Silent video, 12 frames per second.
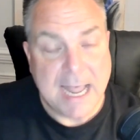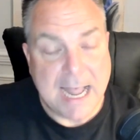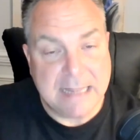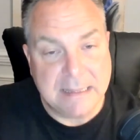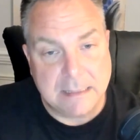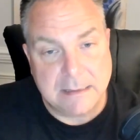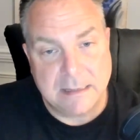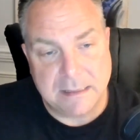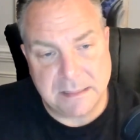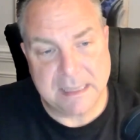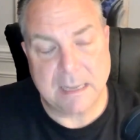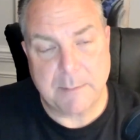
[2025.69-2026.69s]
And the
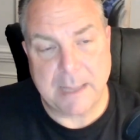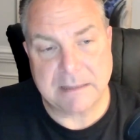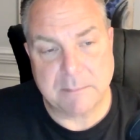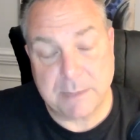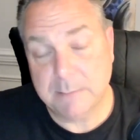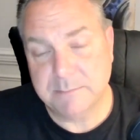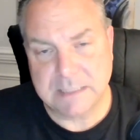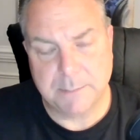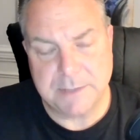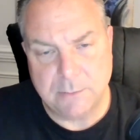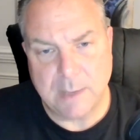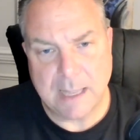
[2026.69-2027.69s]
thing about the
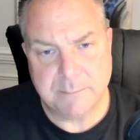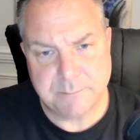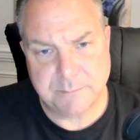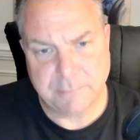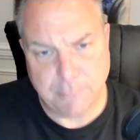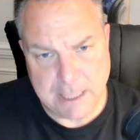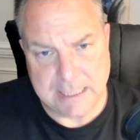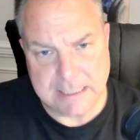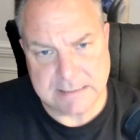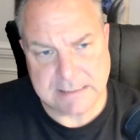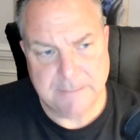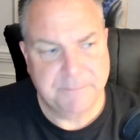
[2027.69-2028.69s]
BMW
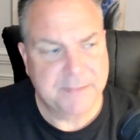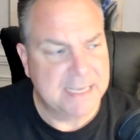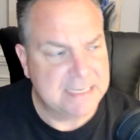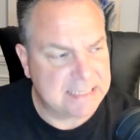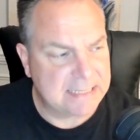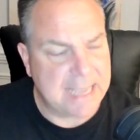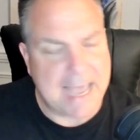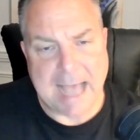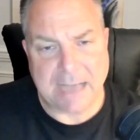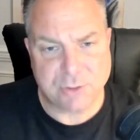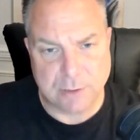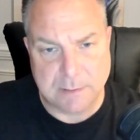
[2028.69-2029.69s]
M3s is that they
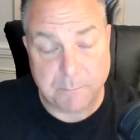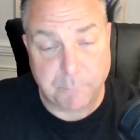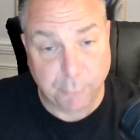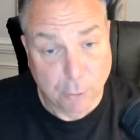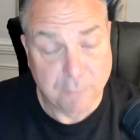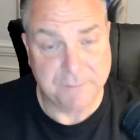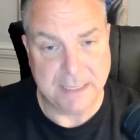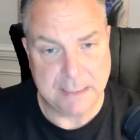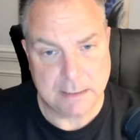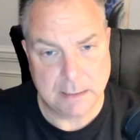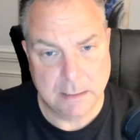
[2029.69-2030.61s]
actually prove it.